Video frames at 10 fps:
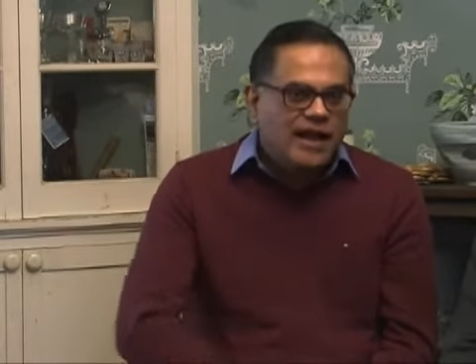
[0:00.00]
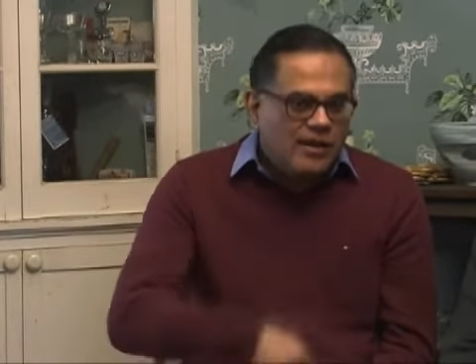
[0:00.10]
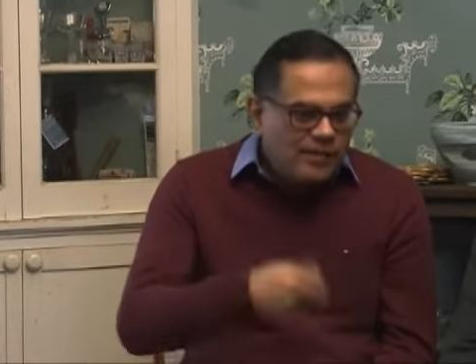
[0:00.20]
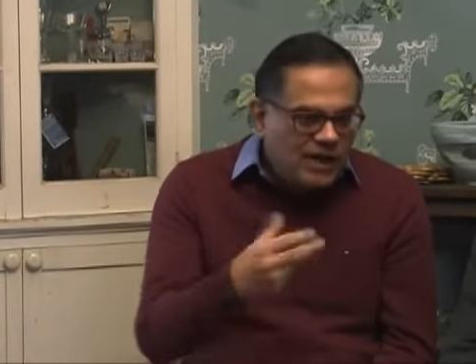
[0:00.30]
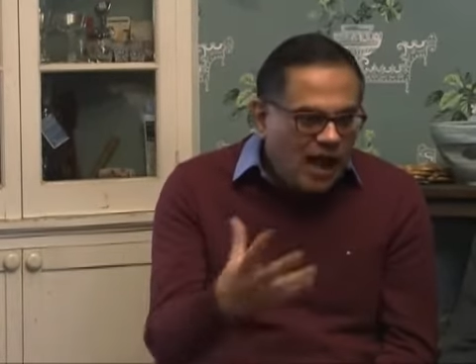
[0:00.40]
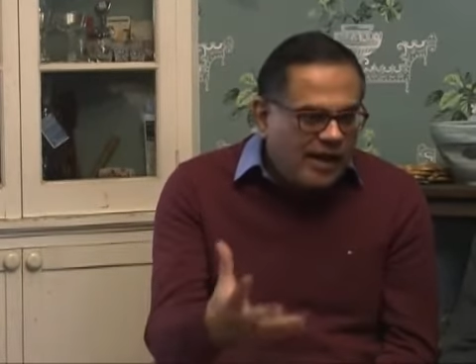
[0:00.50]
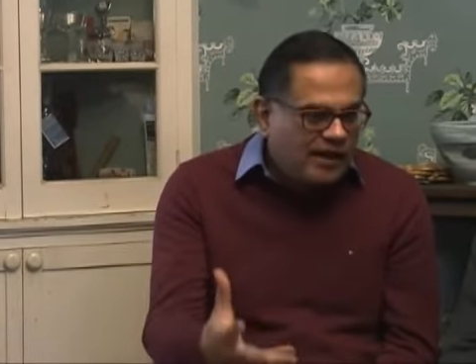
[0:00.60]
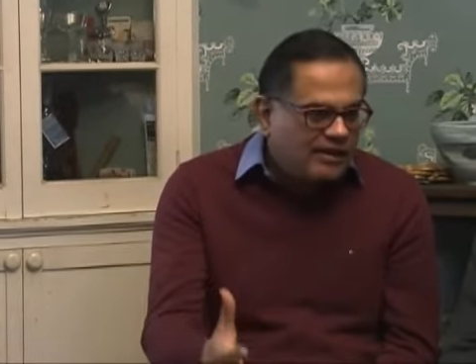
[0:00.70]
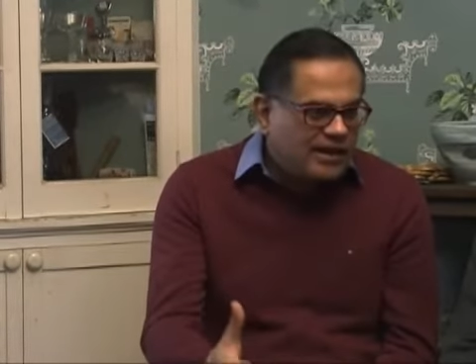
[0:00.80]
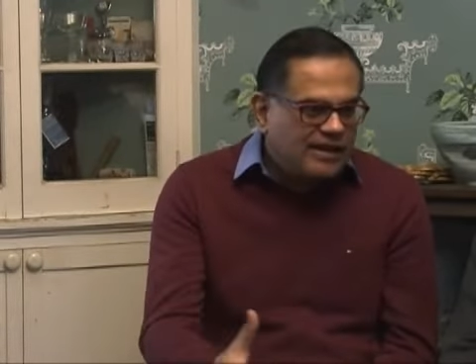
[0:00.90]
they are
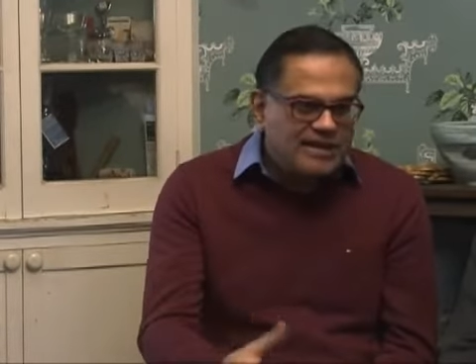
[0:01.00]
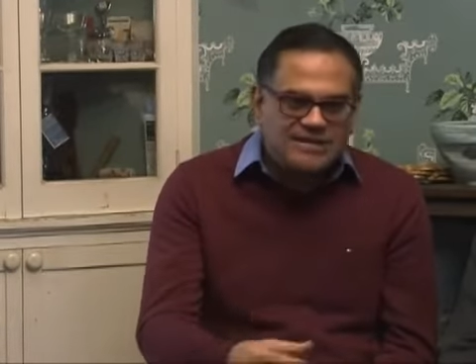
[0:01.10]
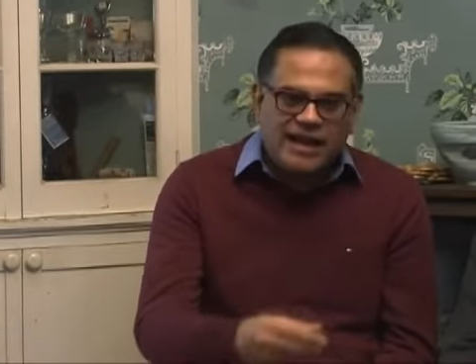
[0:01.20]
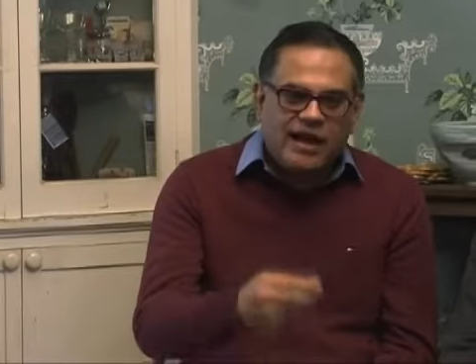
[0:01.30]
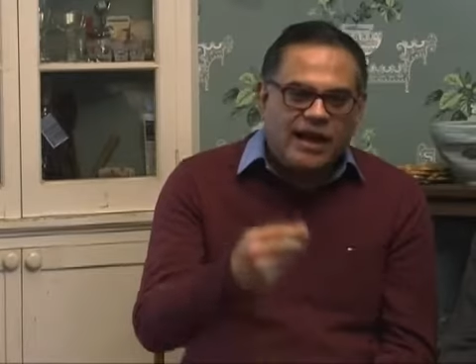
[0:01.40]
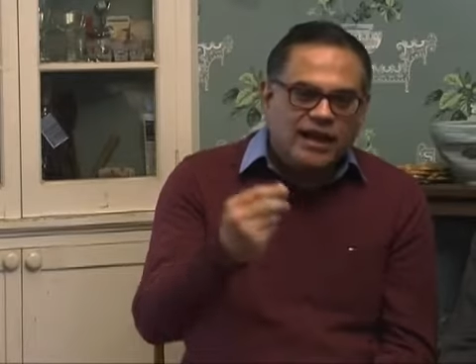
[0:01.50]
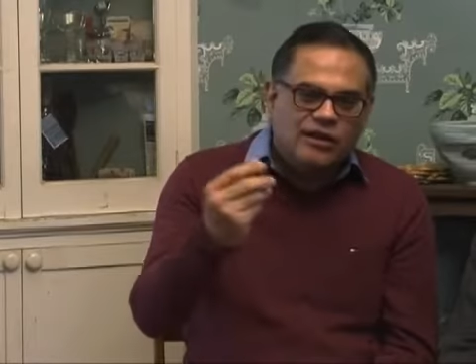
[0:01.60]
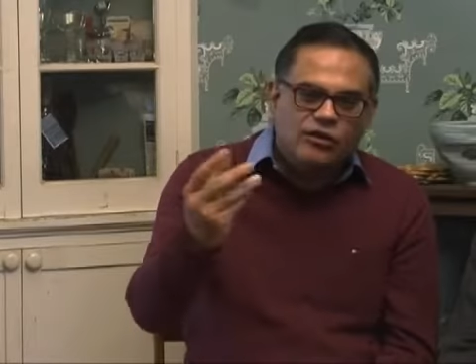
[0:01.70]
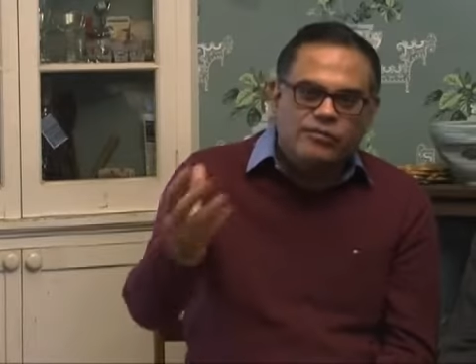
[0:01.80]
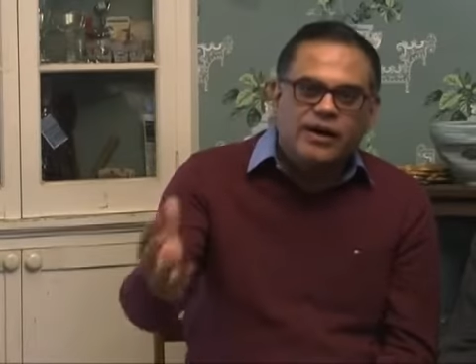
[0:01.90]
maligned and they say, hey,
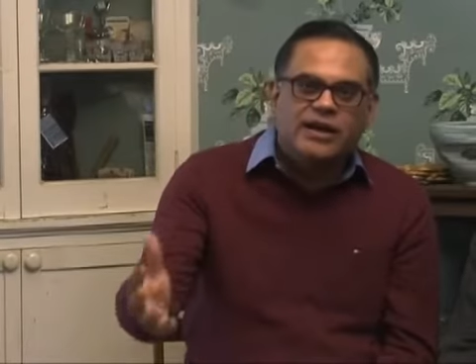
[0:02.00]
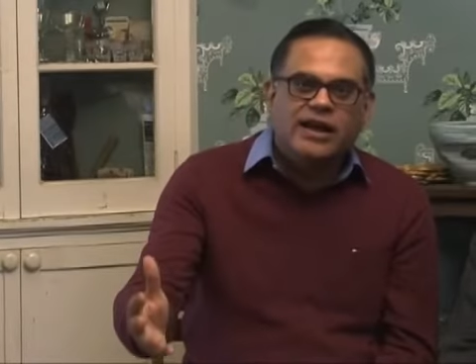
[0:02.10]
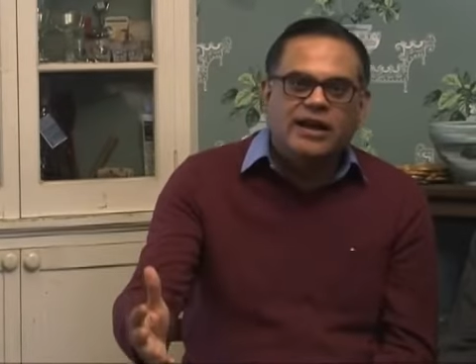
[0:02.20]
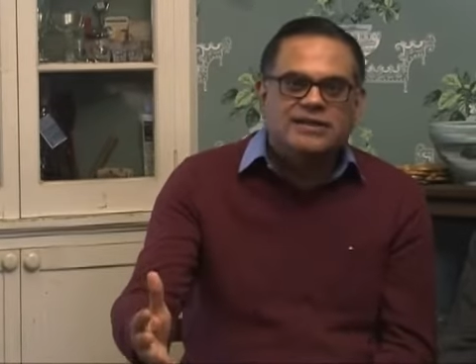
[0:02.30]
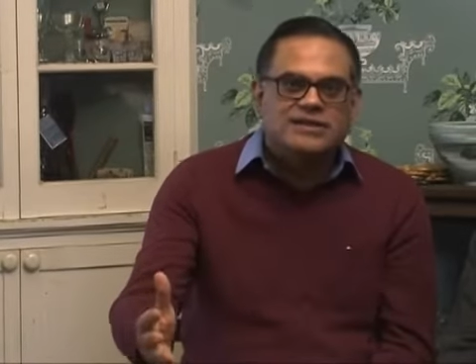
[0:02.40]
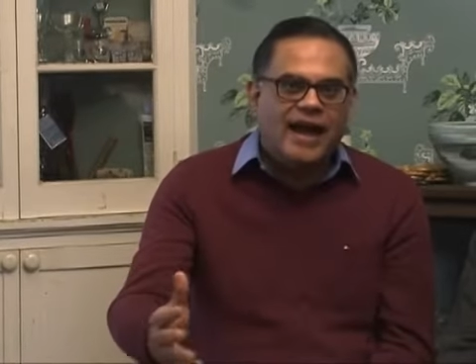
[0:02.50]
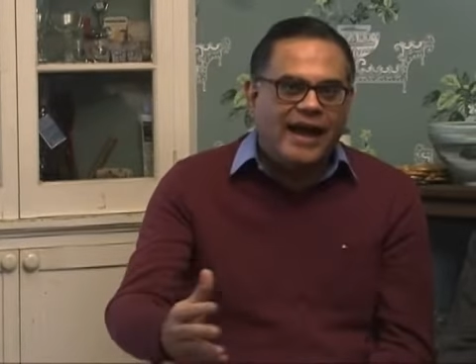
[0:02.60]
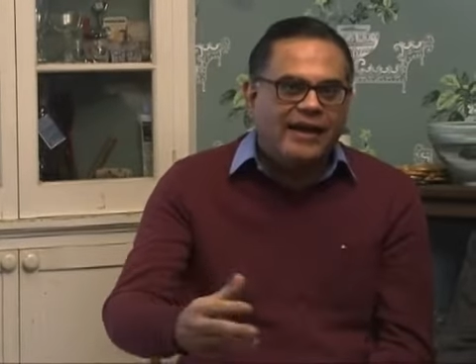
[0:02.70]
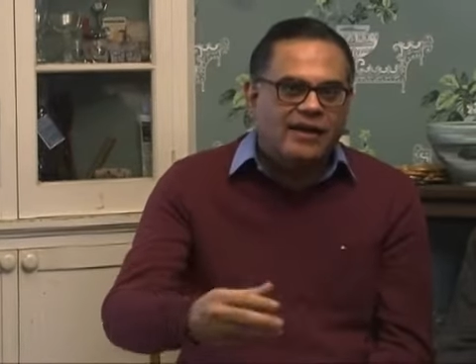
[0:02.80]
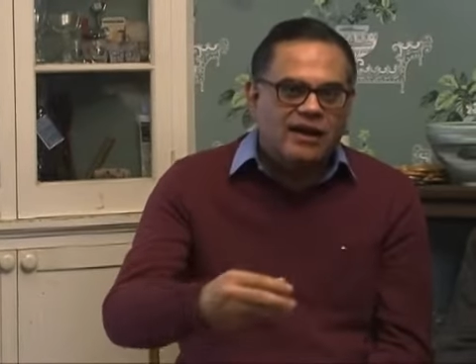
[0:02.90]
look, Bernie is
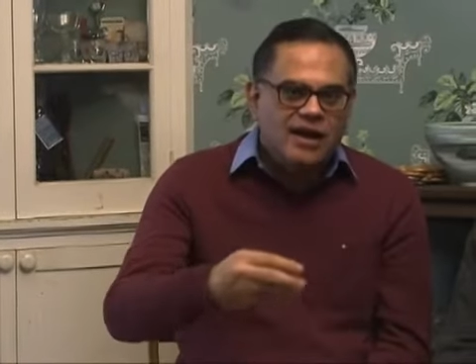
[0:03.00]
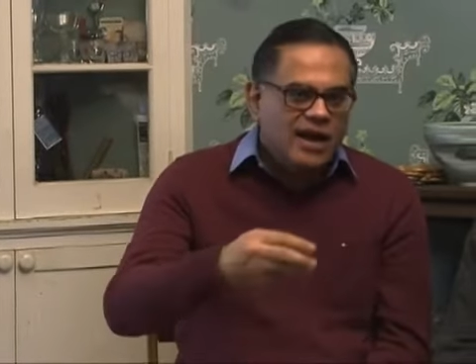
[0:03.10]
like,